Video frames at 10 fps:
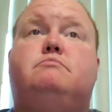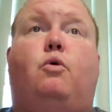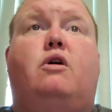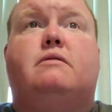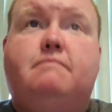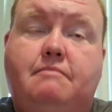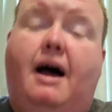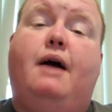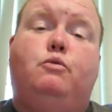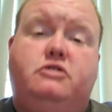more,
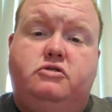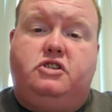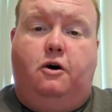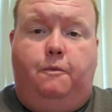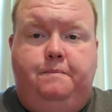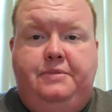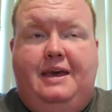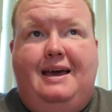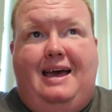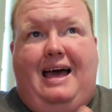I will do so.
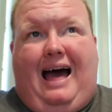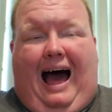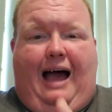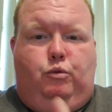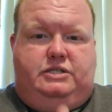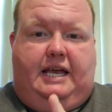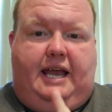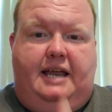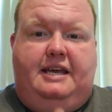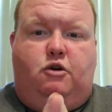I will take
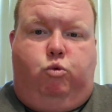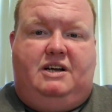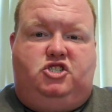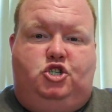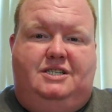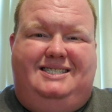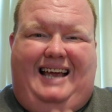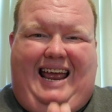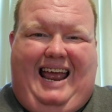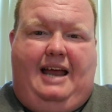any questions
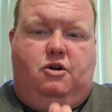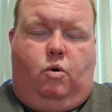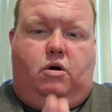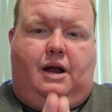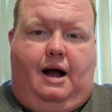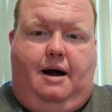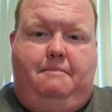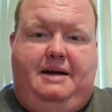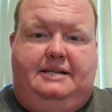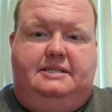and or
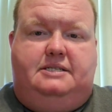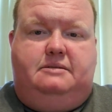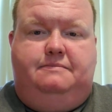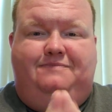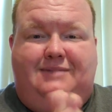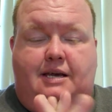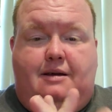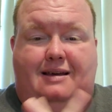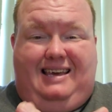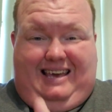comments
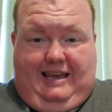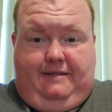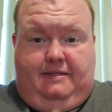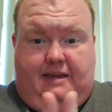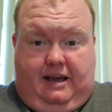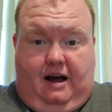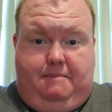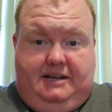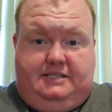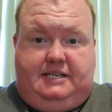in the
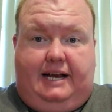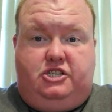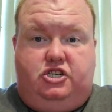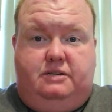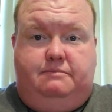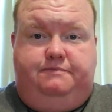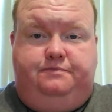comment section,